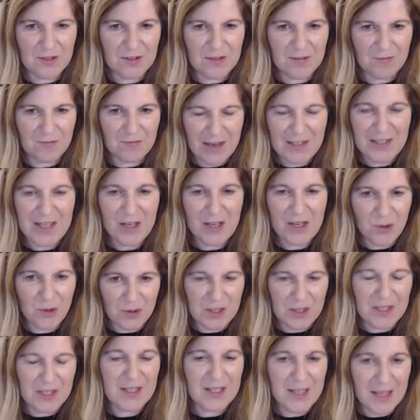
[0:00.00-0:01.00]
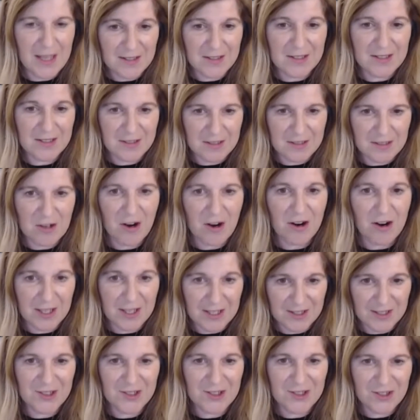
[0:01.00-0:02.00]
red, yellow, green against
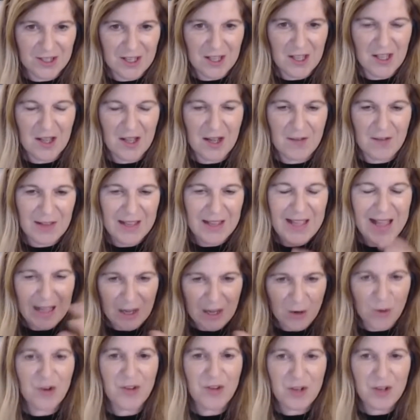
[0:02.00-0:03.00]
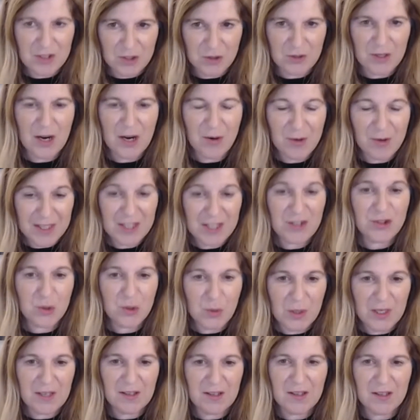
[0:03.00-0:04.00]
targets of like how are they how are they
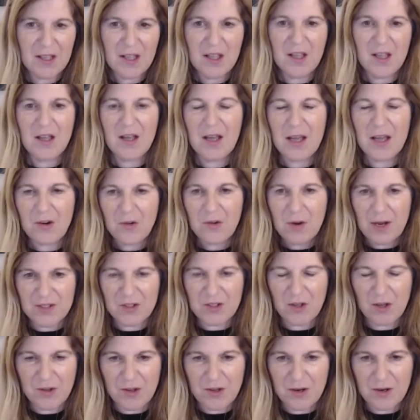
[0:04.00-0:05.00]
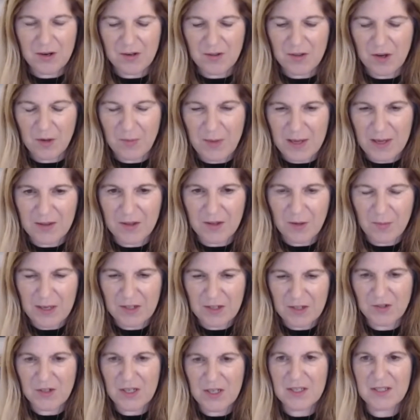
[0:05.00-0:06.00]
doing across all their their their
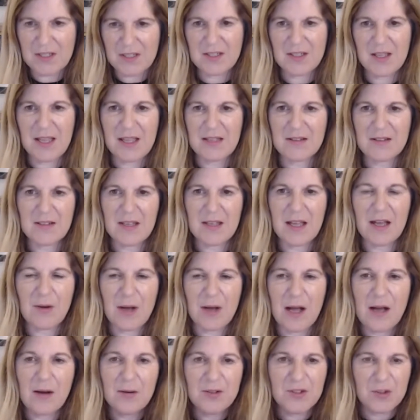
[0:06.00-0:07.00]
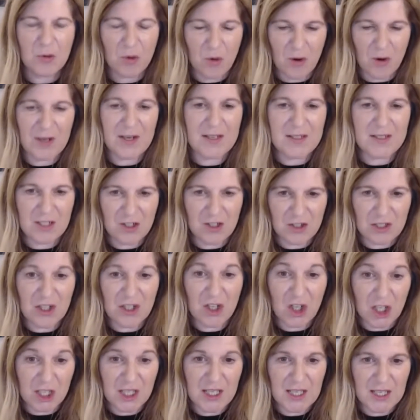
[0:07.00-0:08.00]
metrics and how how is their
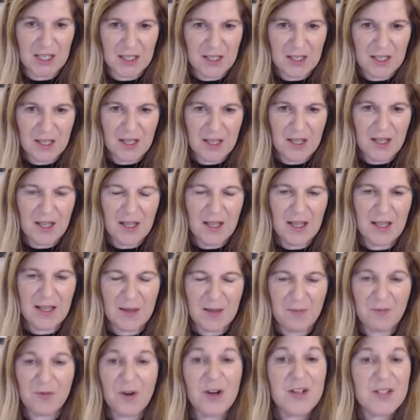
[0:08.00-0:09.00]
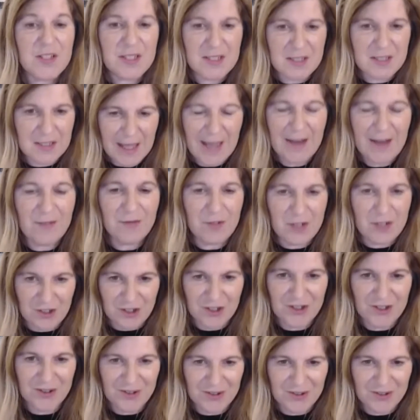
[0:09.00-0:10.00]
organization looking um, versus
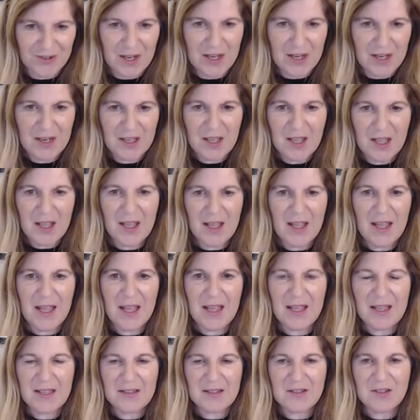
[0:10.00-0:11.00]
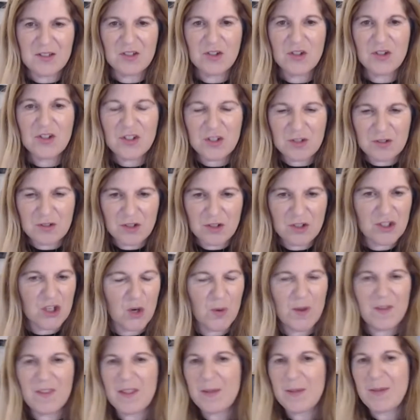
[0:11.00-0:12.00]
average, right? And just just
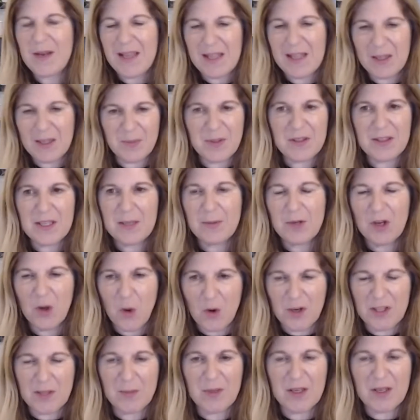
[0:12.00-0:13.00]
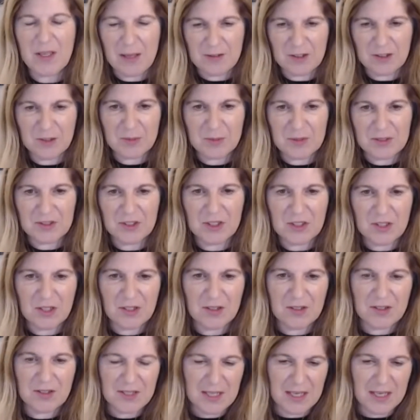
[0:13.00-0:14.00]
showing them and helping them and holding them accountable to
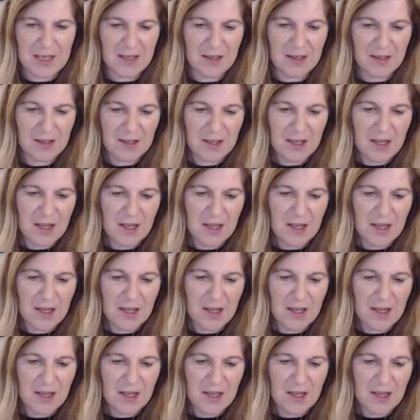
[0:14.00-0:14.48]
their data.